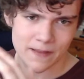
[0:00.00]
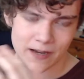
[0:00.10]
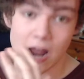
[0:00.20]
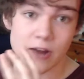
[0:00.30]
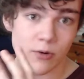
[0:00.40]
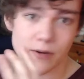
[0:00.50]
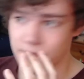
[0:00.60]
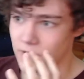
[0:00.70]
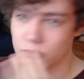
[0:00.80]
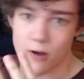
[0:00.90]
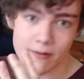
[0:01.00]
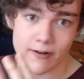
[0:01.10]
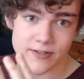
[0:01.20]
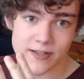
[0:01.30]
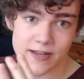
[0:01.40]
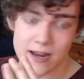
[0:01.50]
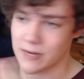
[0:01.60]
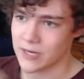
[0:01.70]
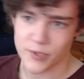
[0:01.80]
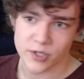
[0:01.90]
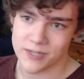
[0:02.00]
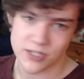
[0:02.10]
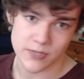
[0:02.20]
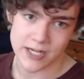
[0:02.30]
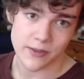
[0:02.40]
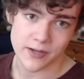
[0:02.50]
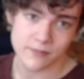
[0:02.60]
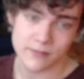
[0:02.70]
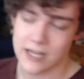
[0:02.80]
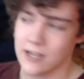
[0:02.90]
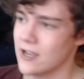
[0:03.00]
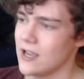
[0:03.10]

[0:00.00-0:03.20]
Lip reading: don't want for 12 hours of the day my computer be doing nothing, right?